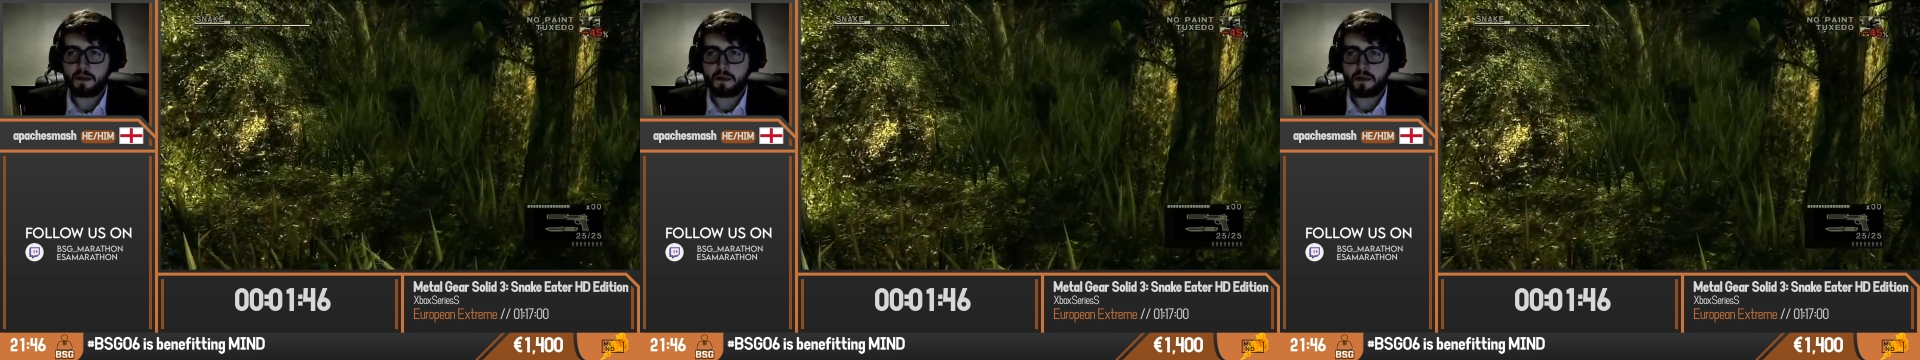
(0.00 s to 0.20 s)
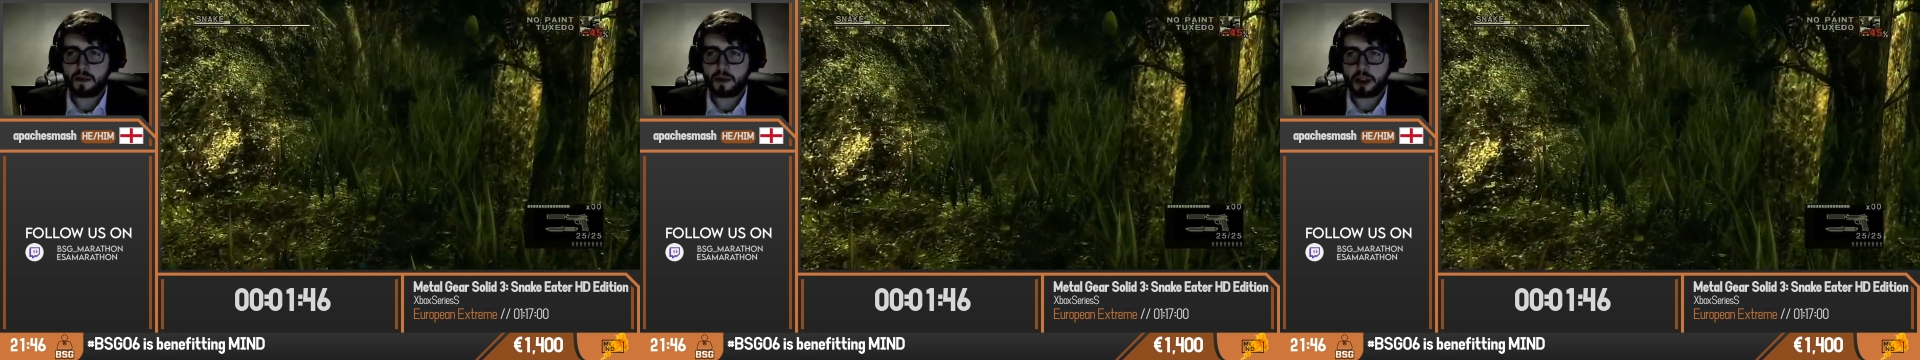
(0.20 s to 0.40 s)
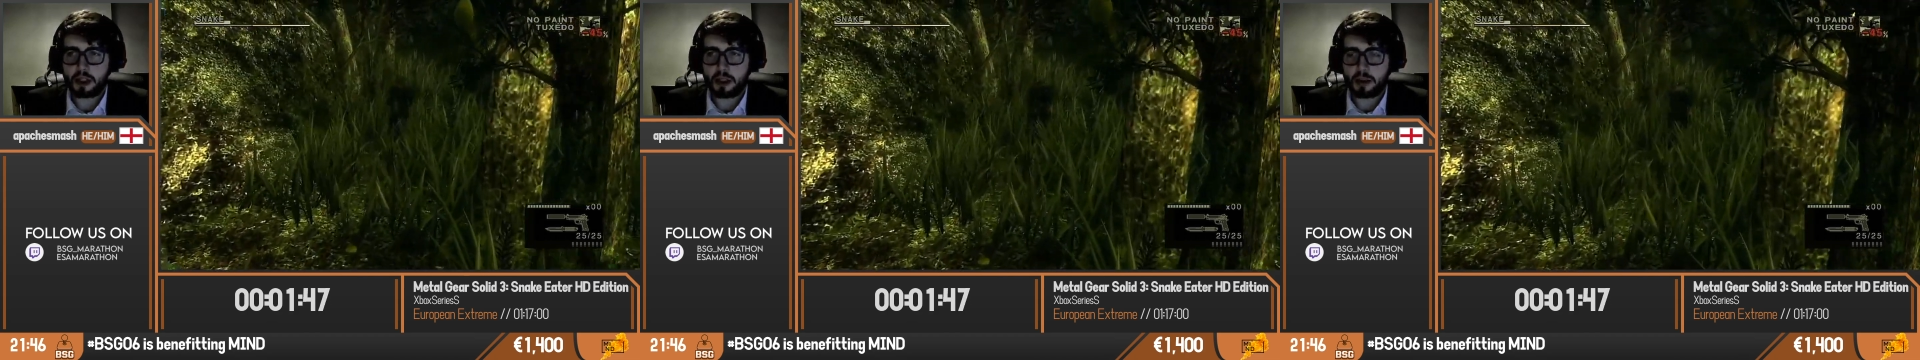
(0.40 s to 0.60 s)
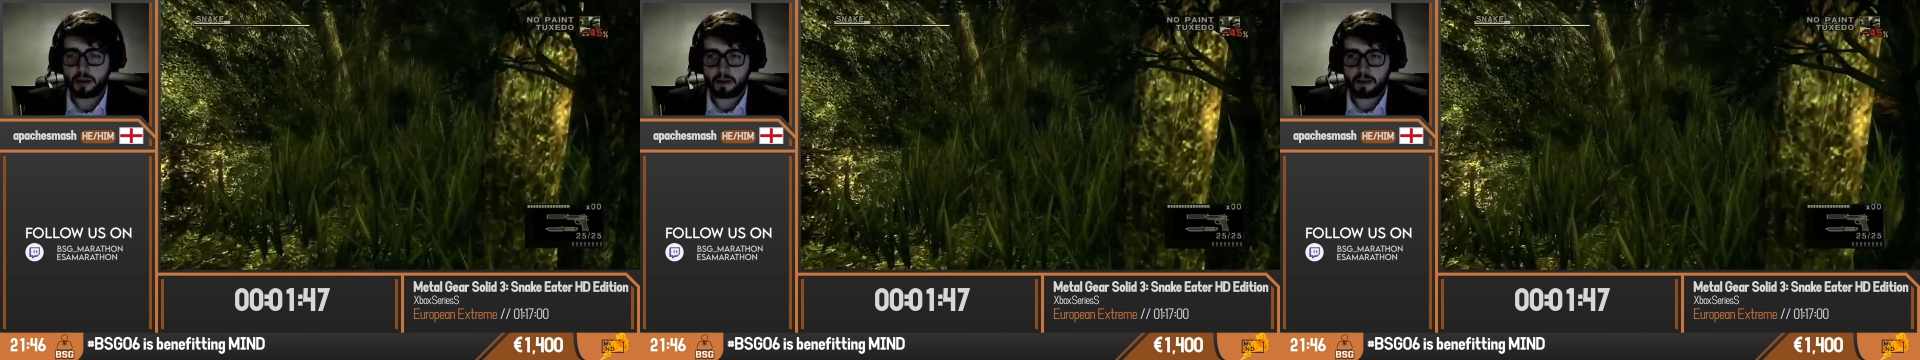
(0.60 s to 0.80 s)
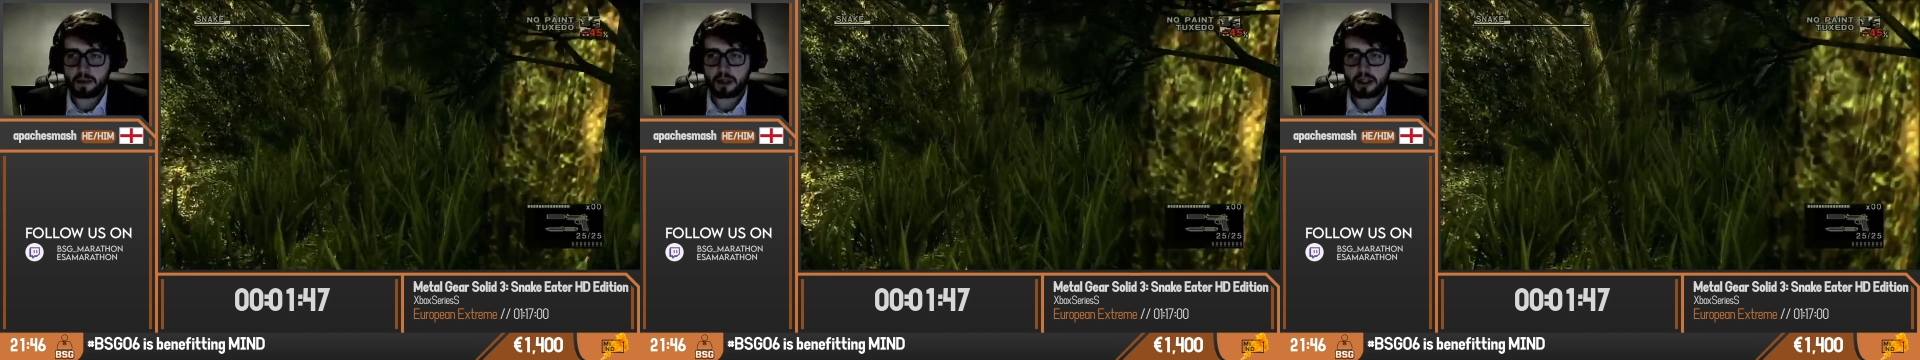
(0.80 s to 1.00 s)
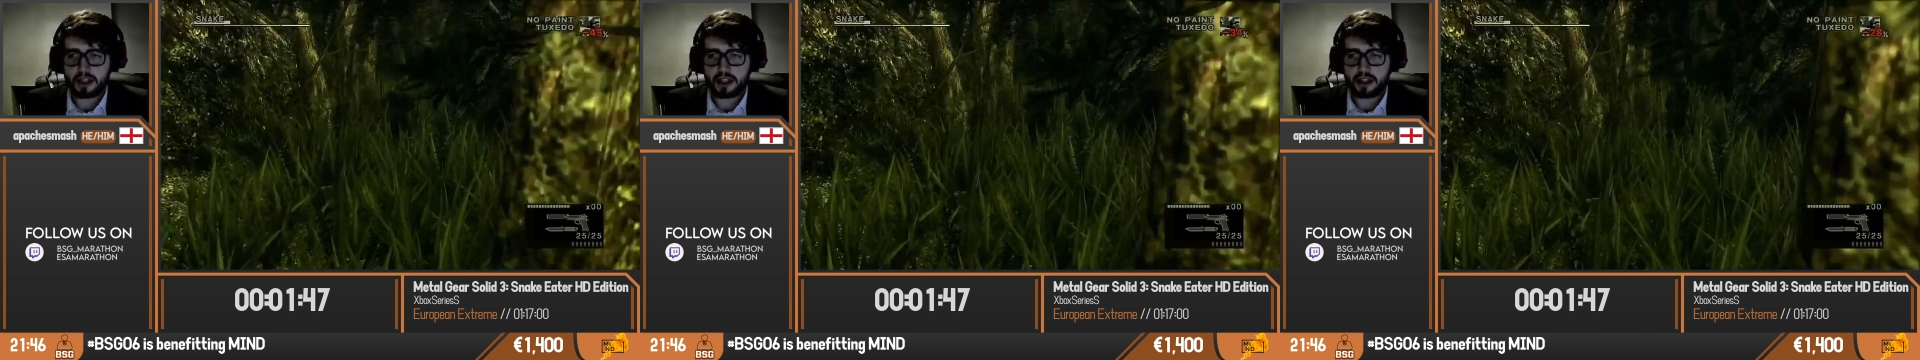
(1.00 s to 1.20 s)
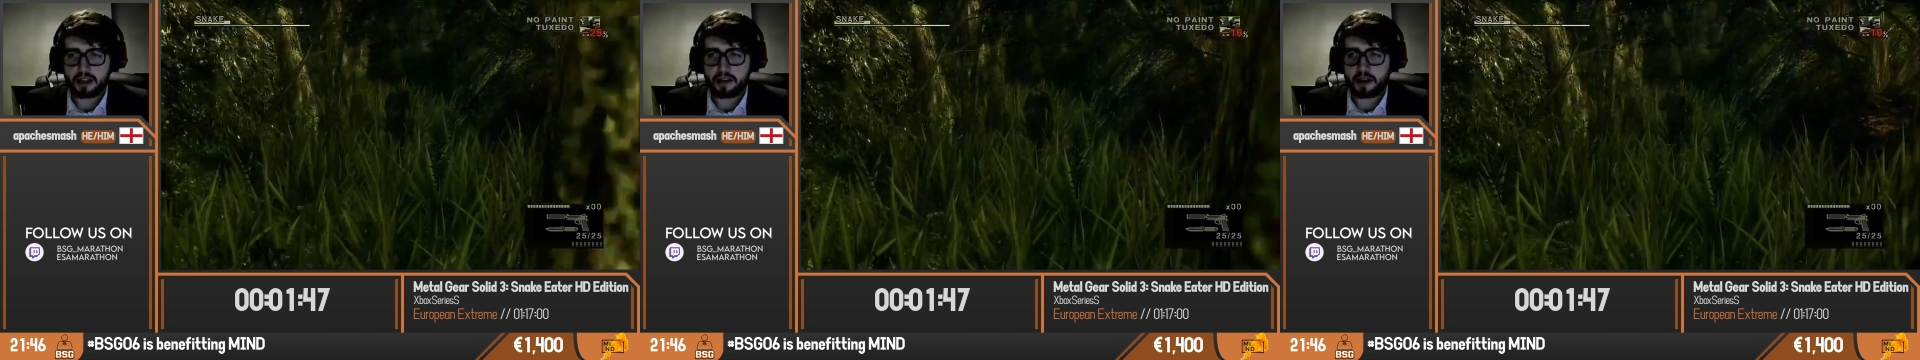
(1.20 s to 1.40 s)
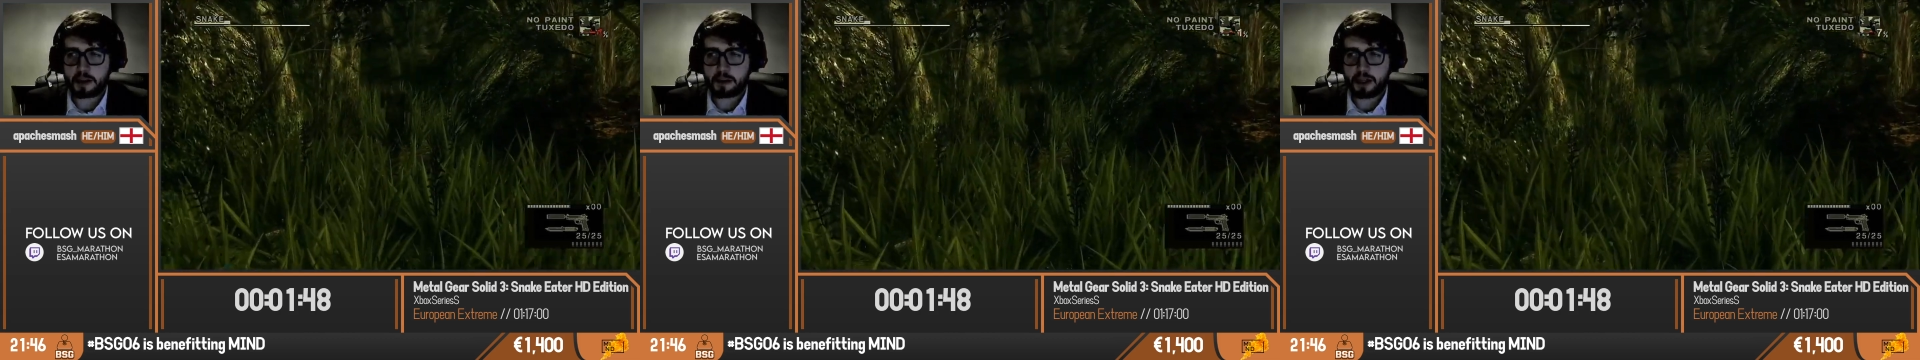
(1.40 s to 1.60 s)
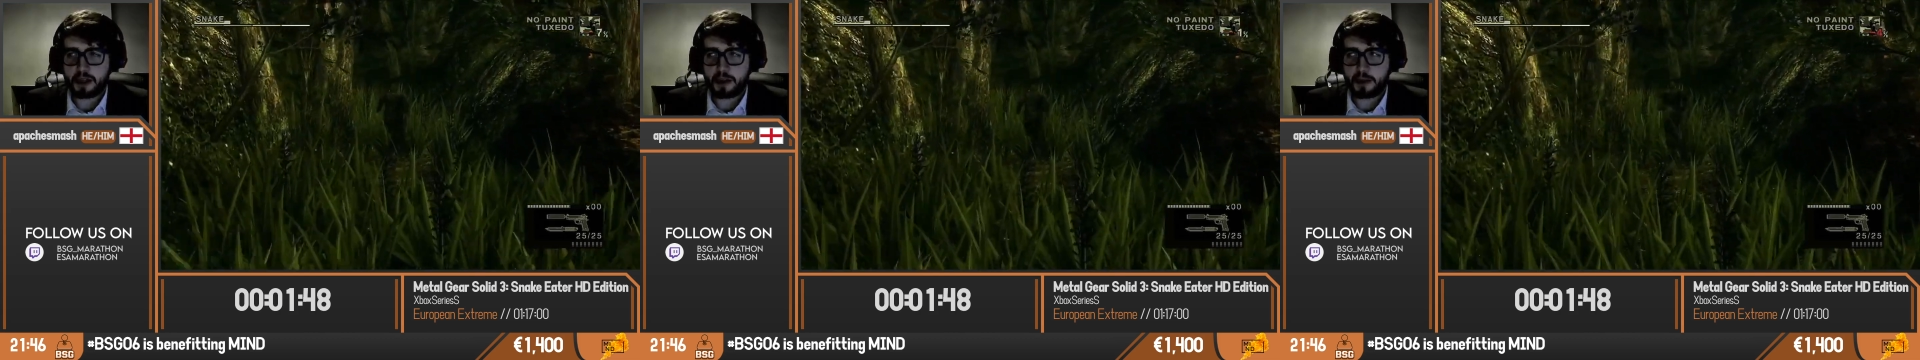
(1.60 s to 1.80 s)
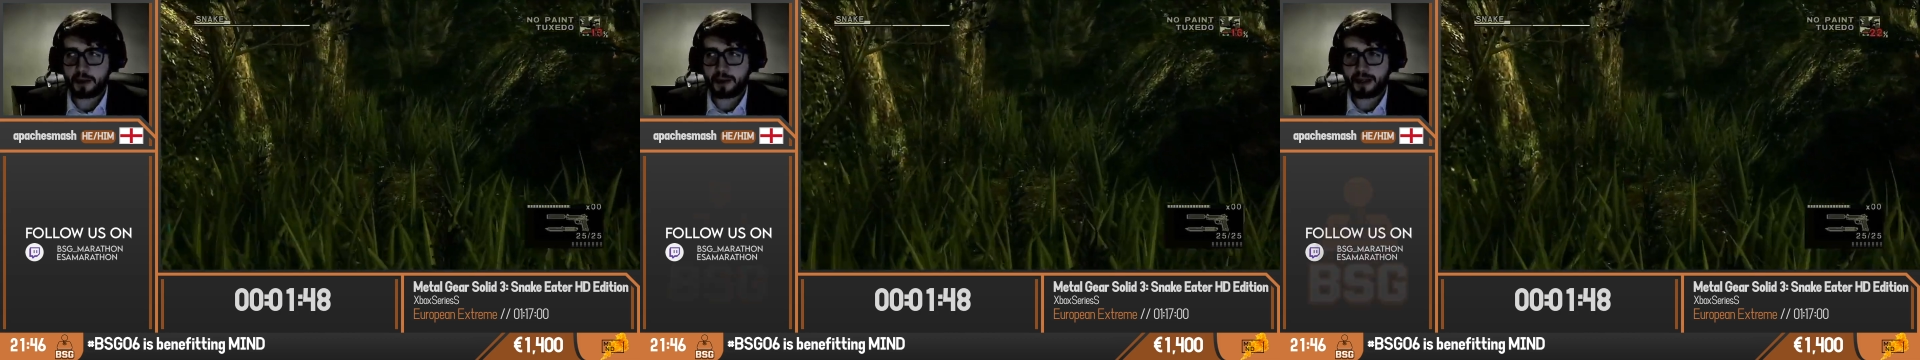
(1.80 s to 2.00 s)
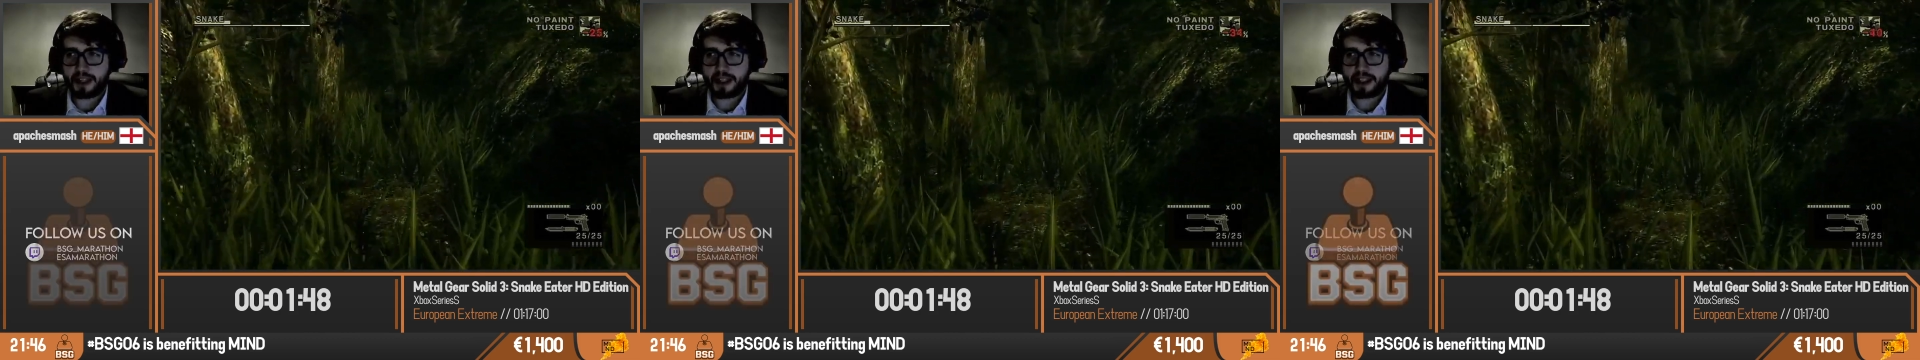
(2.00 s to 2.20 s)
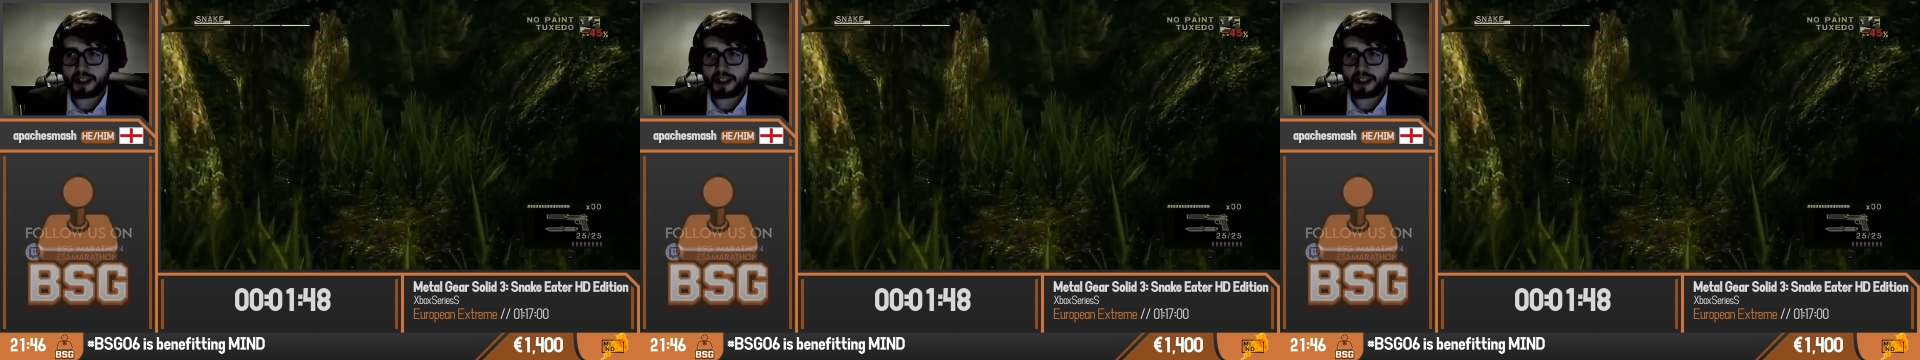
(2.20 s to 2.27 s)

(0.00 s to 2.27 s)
So I think I've explained all the ways